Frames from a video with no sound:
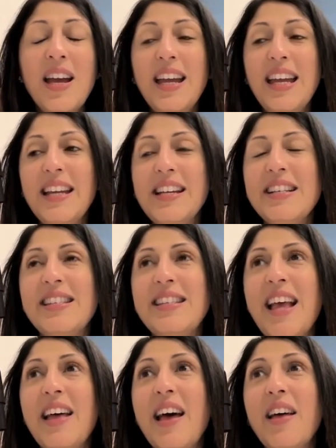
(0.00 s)
is
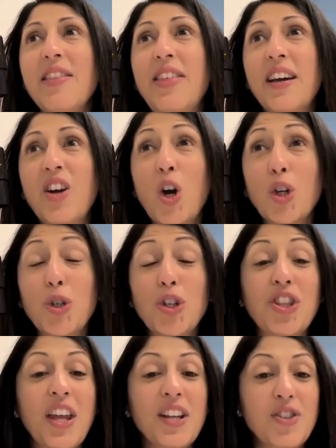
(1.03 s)
the cartridge
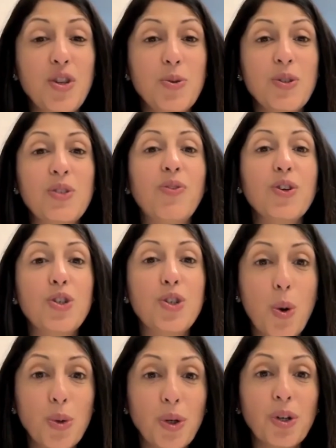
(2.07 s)
that is used for
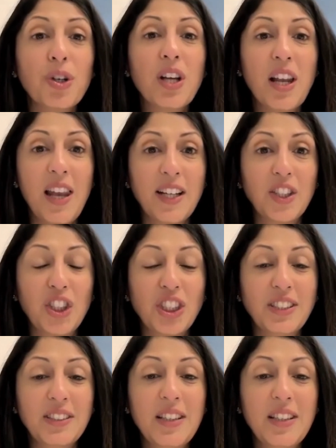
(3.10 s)
donor collection.